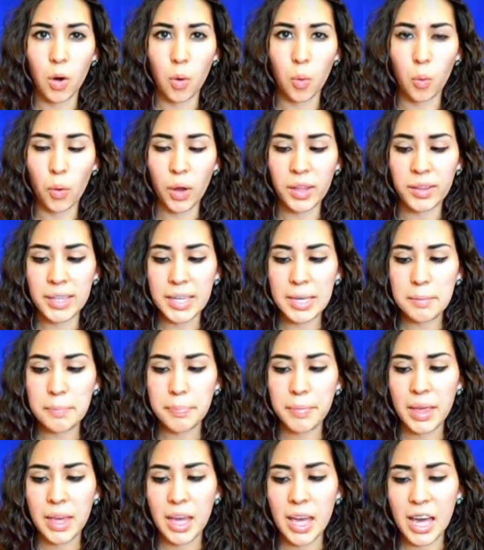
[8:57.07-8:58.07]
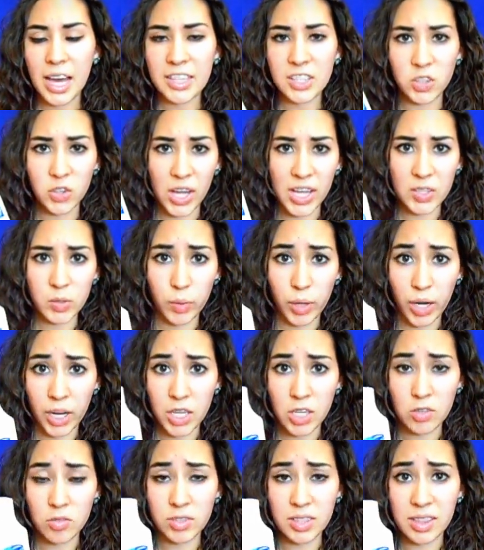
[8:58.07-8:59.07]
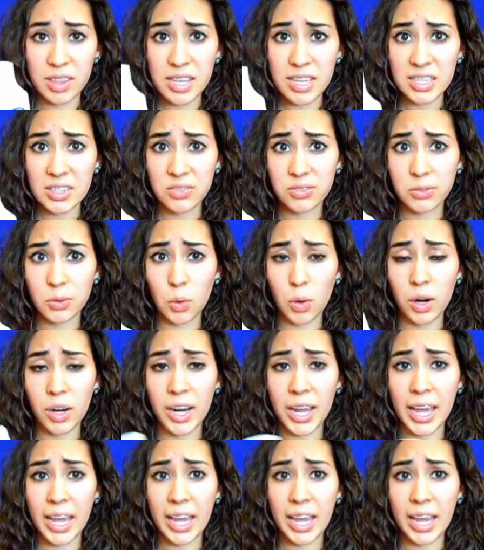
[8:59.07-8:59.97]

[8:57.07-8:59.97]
oily. And so that's what I use this for.